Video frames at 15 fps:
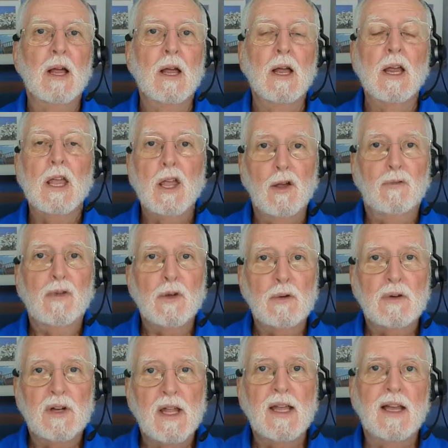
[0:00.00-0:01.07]
If you
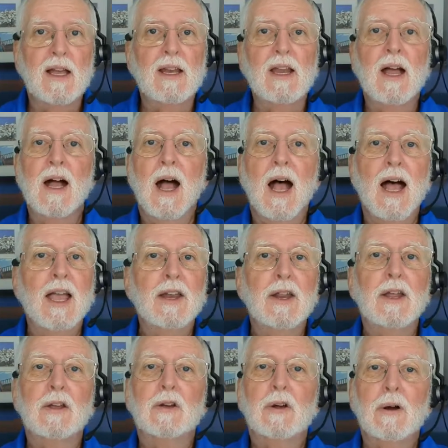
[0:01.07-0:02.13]
did, I'd
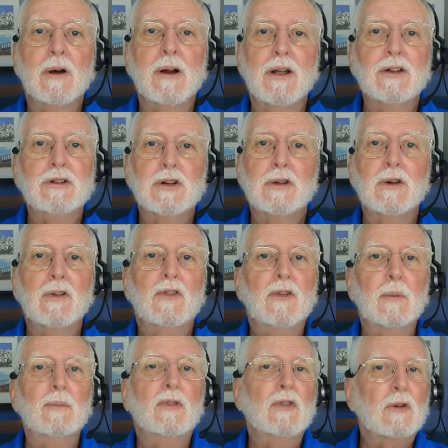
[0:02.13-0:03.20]
encourage you to
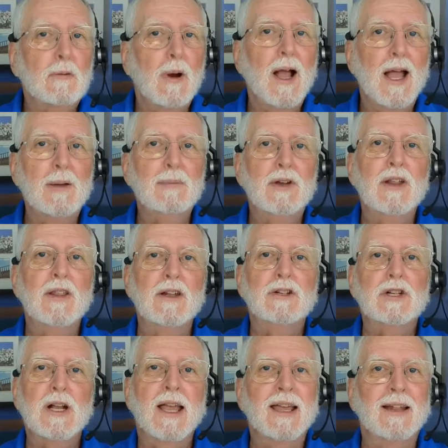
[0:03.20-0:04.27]
subscribe to the
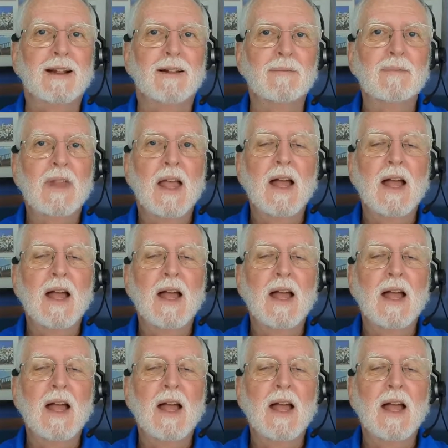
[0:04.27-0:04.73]
channel